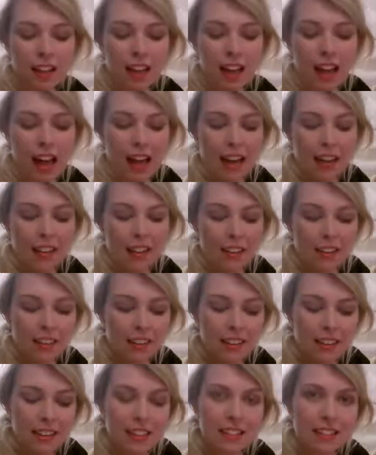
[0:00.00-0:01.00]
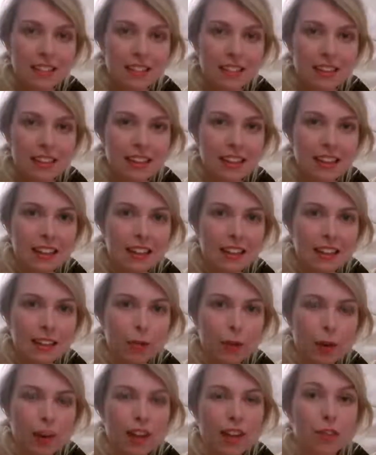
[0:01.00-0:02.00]
And this is
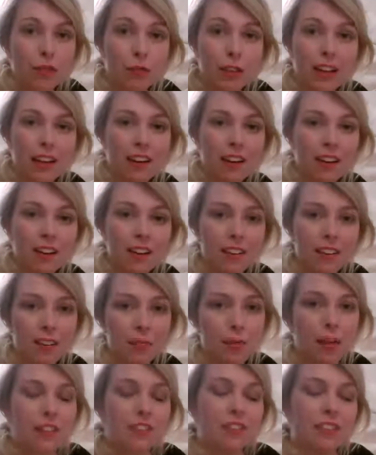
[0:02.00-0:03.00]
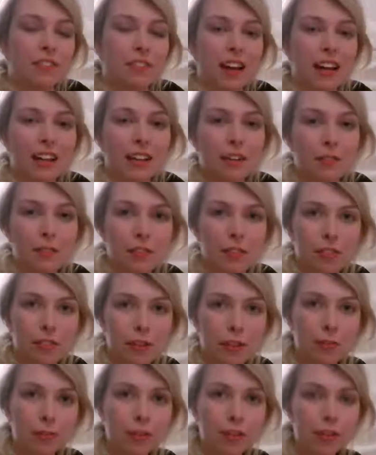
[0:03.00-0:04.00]
why it's really hard to measure the value of the
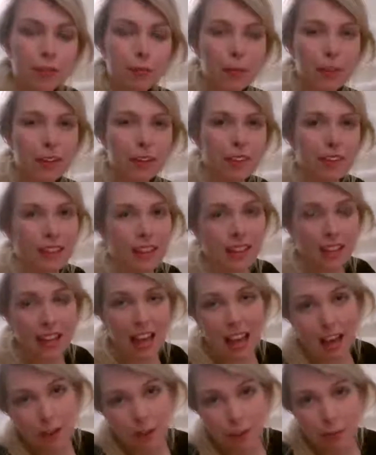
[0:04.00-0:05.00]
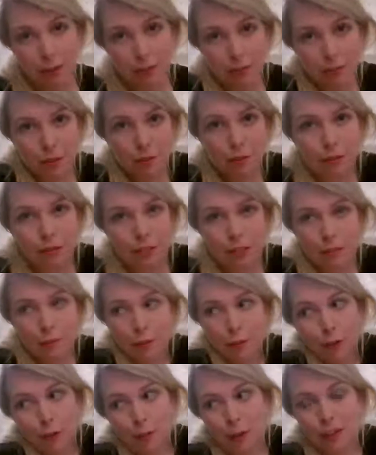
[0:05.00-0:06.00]
strong force, because like how do you measure a force if
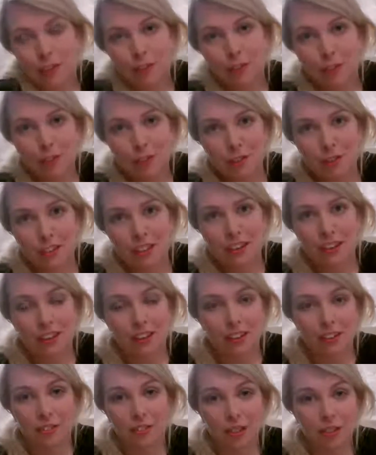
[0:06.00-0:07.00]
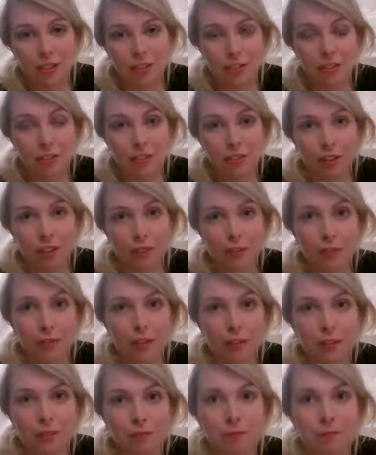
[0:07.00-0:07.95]
all the particles you see are charged neutral overall?